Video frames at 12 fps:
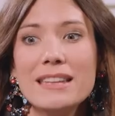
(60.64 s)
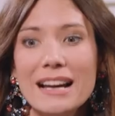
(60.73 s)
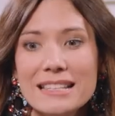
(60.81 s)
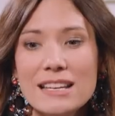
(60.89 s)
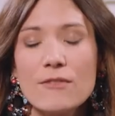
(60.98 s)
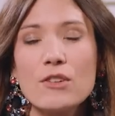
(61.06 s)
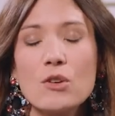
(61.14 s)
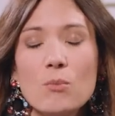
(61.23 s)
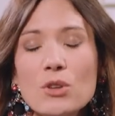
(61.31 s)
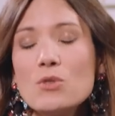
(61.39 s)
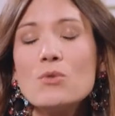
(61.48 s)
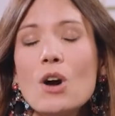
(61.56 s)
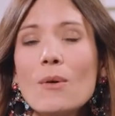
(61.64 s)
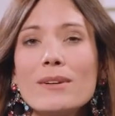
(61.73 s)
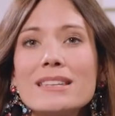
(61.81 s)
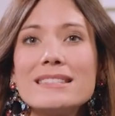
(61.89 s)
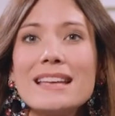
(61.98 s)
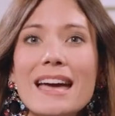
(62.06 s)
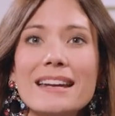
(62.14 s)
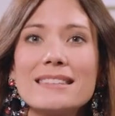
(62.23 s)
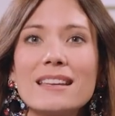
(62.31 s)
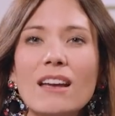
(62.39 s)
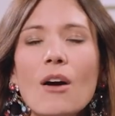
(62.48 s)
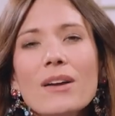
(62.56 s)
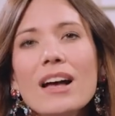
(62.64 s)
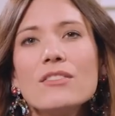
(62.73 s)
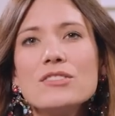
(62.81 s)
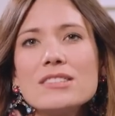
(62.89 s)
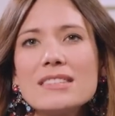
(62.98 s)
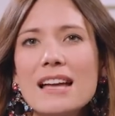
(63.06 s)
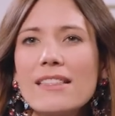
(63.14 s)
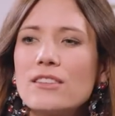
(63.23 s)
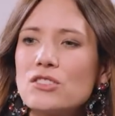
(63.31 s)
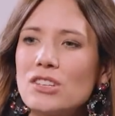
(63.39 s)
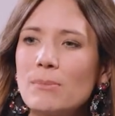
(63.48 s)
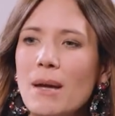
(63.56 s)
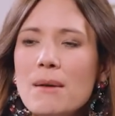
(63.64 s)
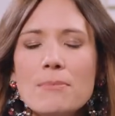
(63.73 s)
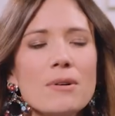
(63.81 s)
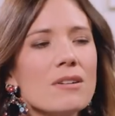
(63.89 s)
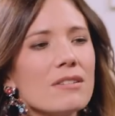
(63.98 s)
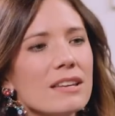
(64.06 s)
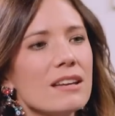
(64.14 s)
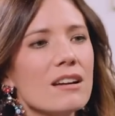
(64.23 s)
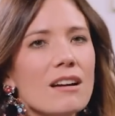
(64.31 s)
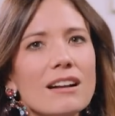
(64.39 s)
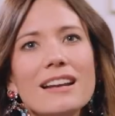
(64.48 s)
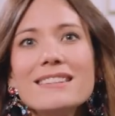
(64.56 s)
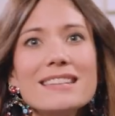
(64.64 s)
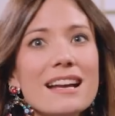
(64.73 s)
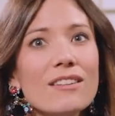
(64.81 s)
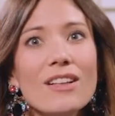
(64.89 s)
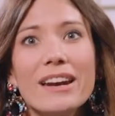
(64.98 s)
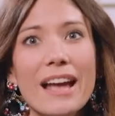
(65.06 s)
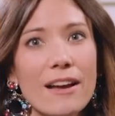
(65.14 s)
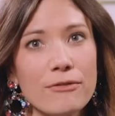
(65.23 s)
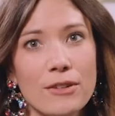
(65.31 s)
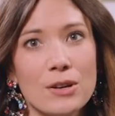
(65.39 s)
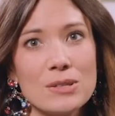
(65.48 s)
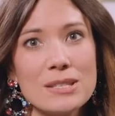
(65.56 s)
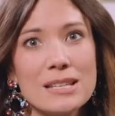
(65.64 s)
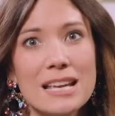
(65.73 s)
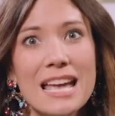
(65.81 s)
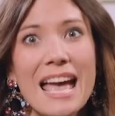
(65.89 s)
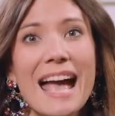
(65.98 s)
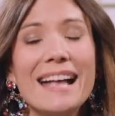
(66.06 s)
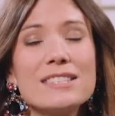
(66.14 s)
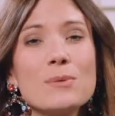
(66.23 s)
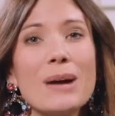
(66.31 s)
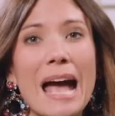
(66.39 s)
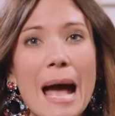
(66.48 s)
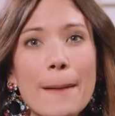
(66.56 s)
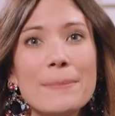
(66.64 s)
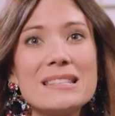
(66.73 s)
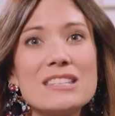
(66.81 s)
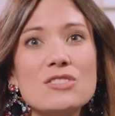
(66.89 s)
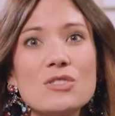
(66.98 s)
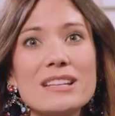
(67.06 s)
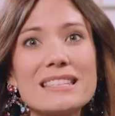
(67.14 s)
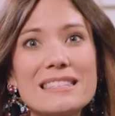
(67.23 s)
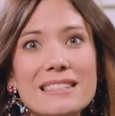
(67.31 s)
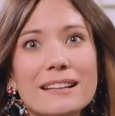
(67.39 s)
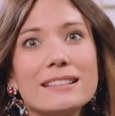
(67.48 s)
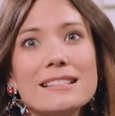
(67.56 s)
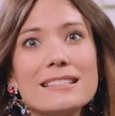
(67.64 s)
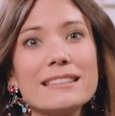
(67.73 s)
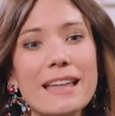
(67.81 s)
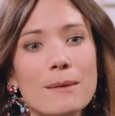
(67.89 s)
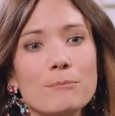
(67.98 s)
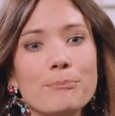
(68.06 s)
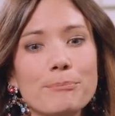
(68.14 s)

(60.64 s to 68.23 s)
the idea of when you go into debt, it's like, oh yeah, I'll just sign that sheet of paper here. It doesn't take a lot of effort. And so what happens is you get sucked into that